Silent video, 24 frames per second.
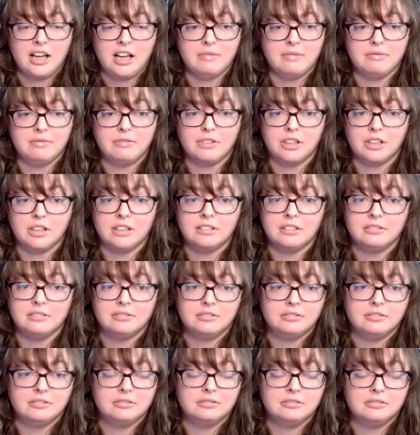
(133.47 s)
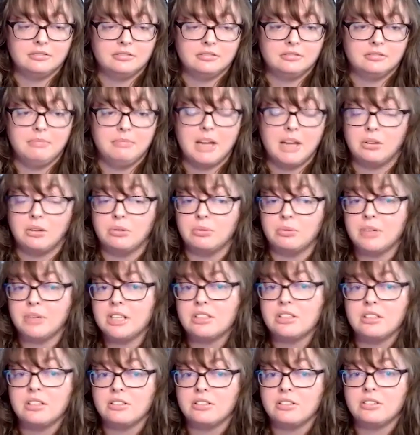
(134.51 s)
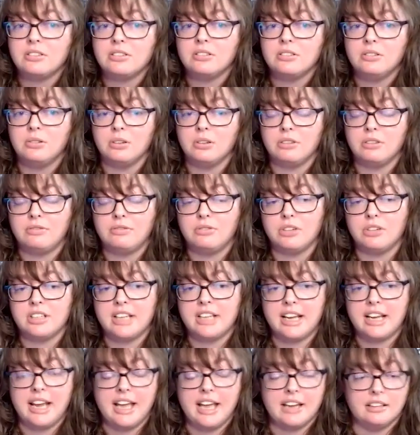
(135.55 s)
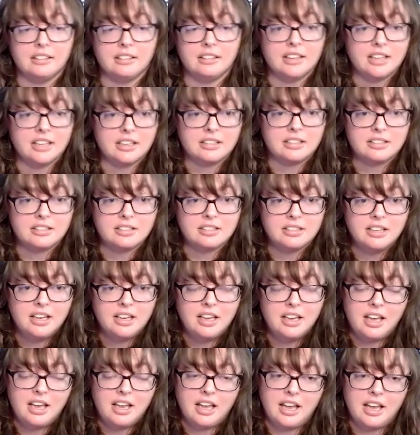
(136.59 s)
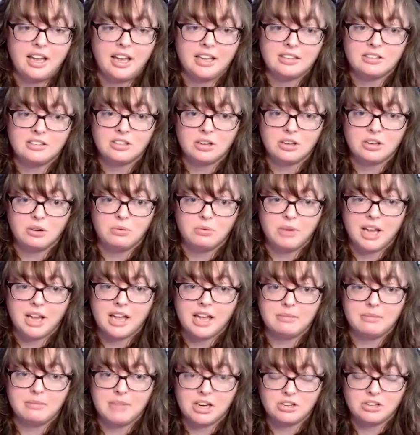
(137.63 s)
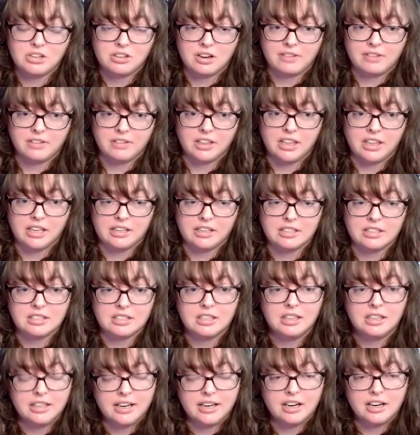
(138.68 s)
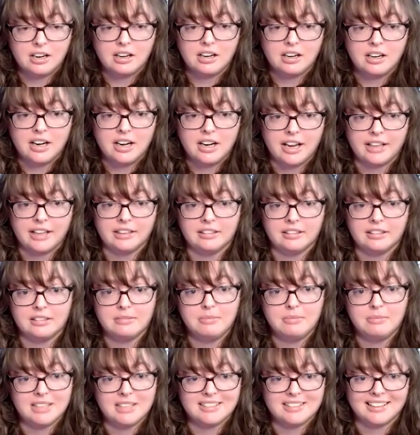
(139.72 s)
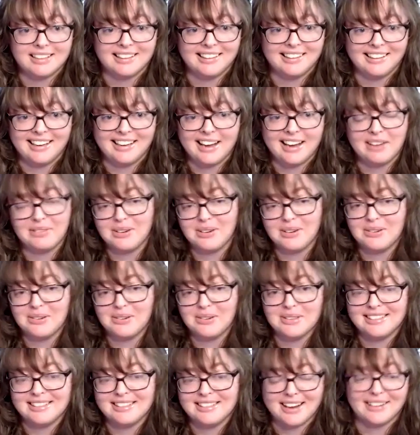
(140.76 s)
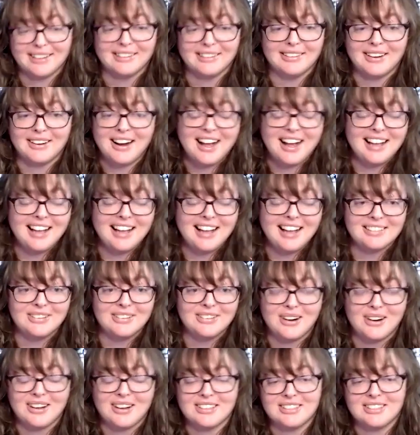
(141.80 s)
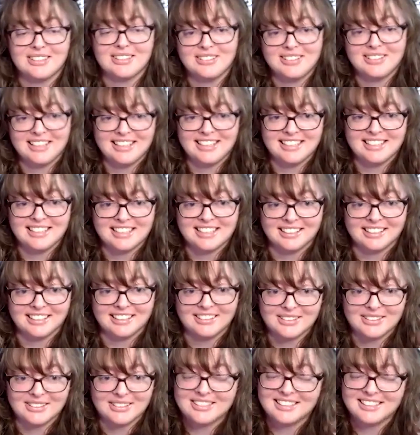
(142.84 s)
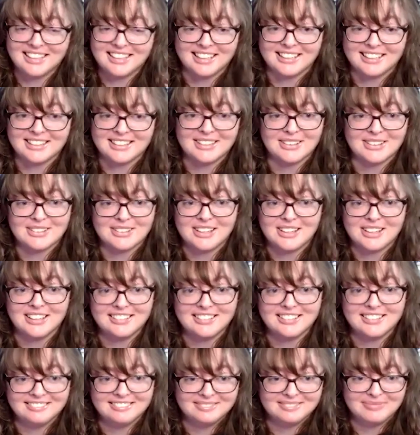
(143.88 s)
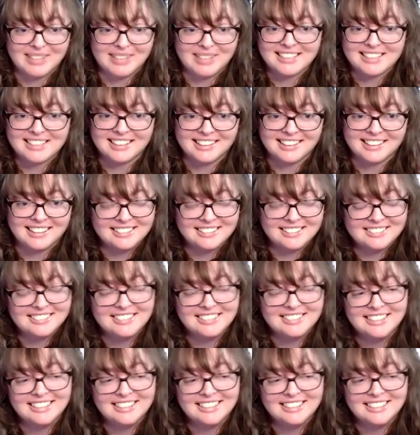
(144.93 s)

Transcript: um, for medical research or for data analytics. And so we kind of make sure everything is clear and basically everyone's dotted their I's and crossed their T's and it looks and it looks good, basically.